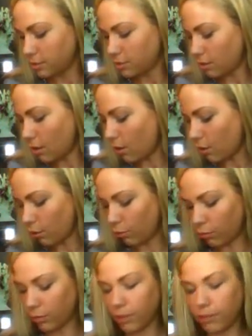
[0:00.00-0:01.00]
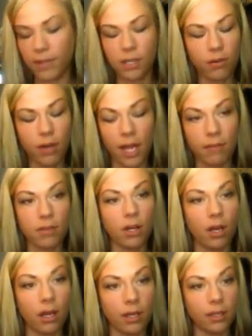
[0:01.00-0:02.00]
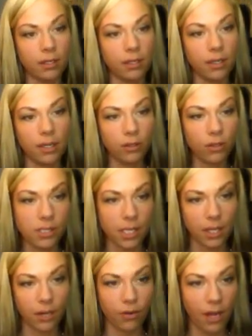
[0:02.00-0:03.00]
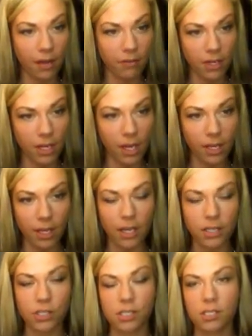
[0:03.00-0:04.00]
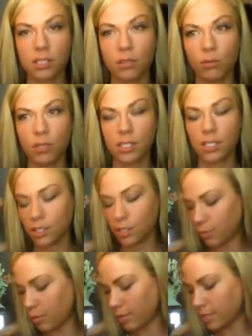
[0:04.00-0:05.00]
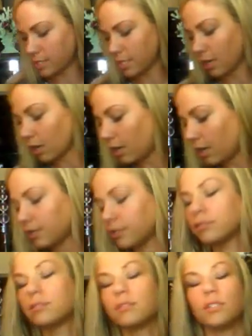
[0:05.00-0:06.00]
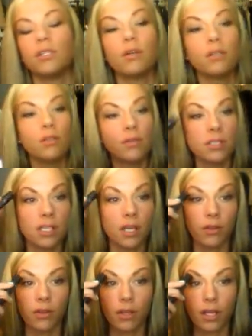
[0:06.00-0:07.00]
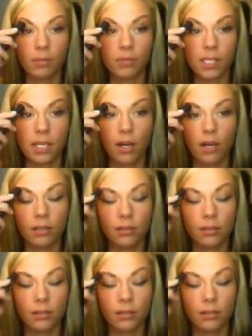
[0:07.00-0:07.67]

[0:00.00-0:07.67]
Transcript: So if I don't have it on, it looks like I don't have any eyelashes. And then once I do put mascara on, you can tell they look up to here.